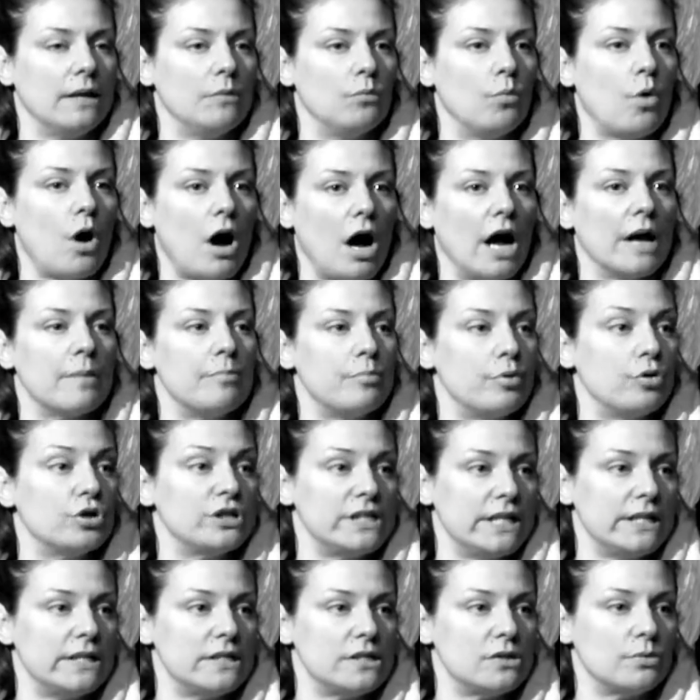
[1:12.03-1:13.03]
what I
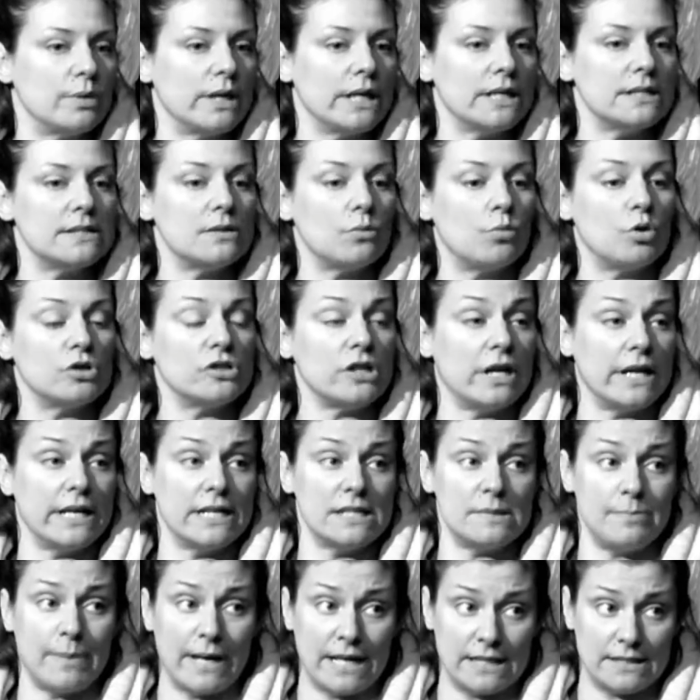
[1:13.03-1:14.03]
put into it, what I
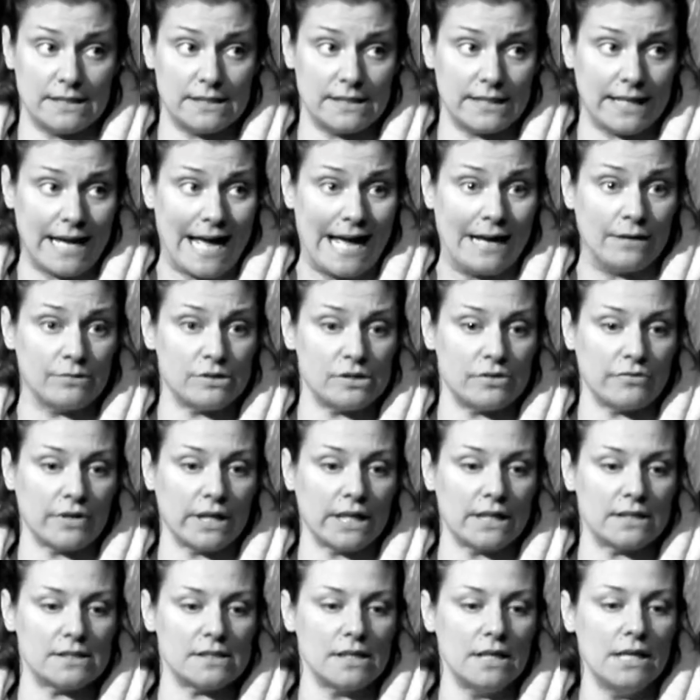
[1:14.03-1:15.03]
expected to get out of
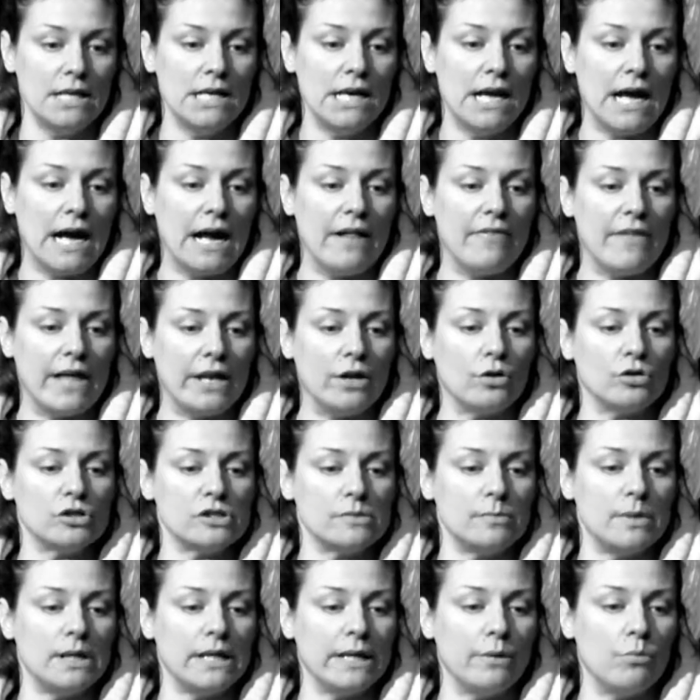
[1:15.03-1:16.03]
it, and then
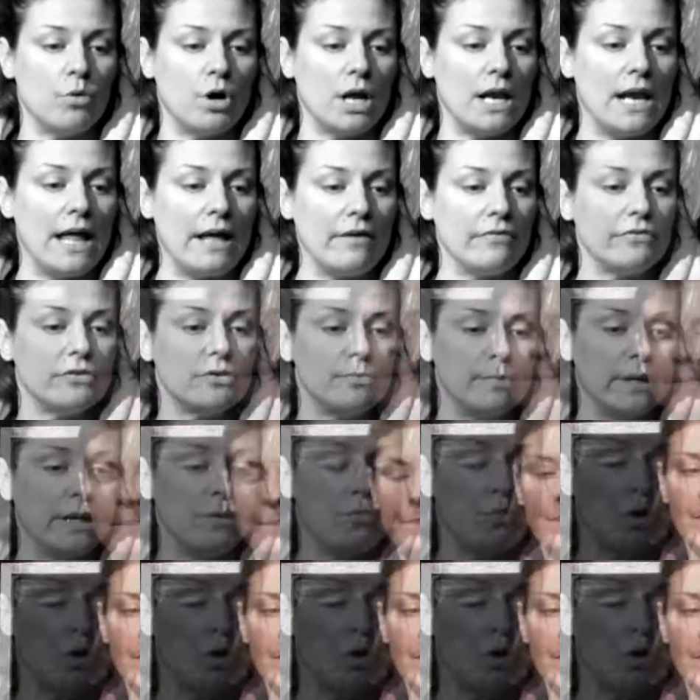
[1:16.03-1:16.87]
ultimately what left me